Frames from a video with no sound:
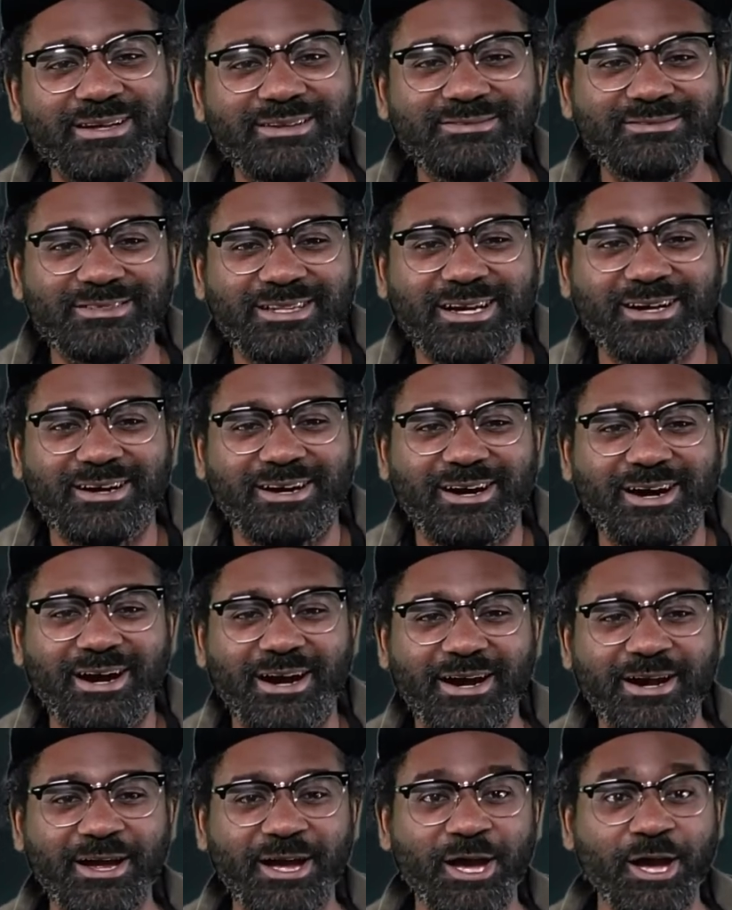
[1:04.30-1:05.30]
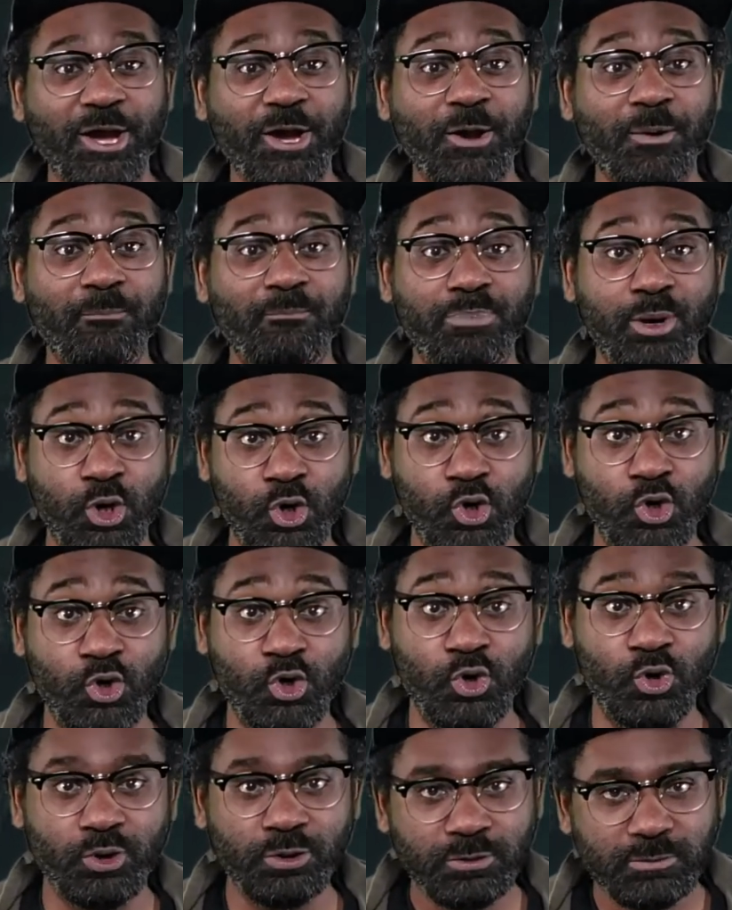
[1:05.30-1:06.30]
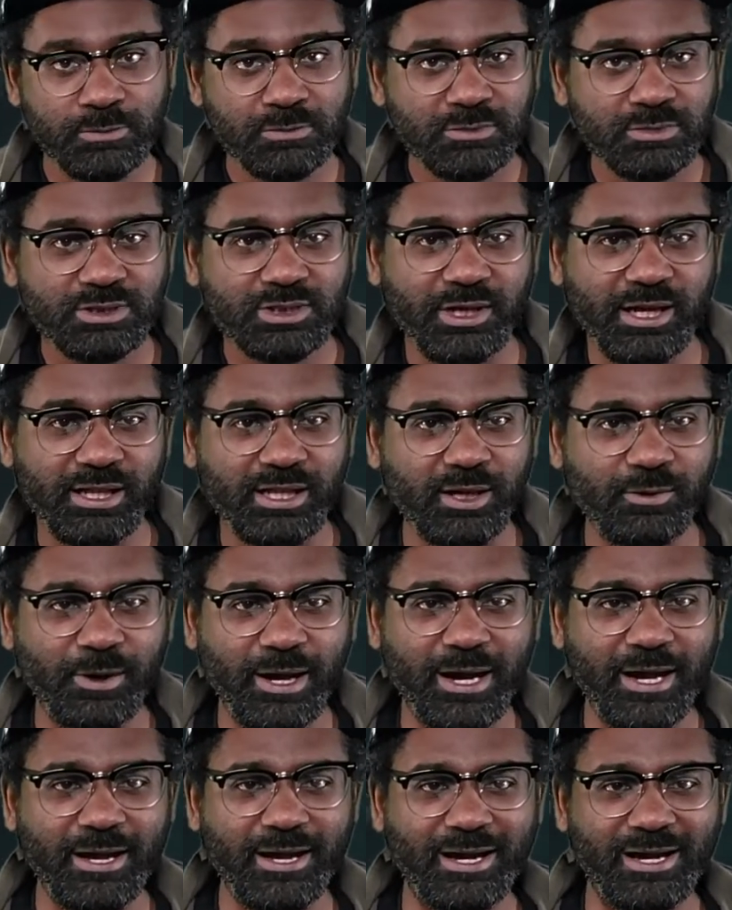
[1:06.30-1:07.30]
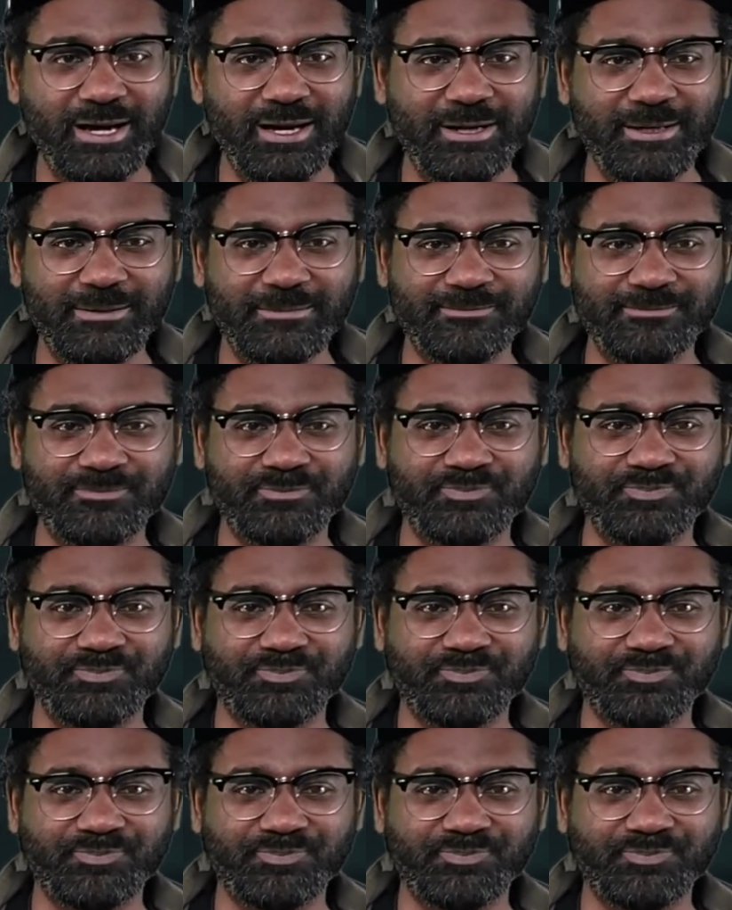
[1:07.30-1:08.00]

it was like, all right, boo. So anyway, um,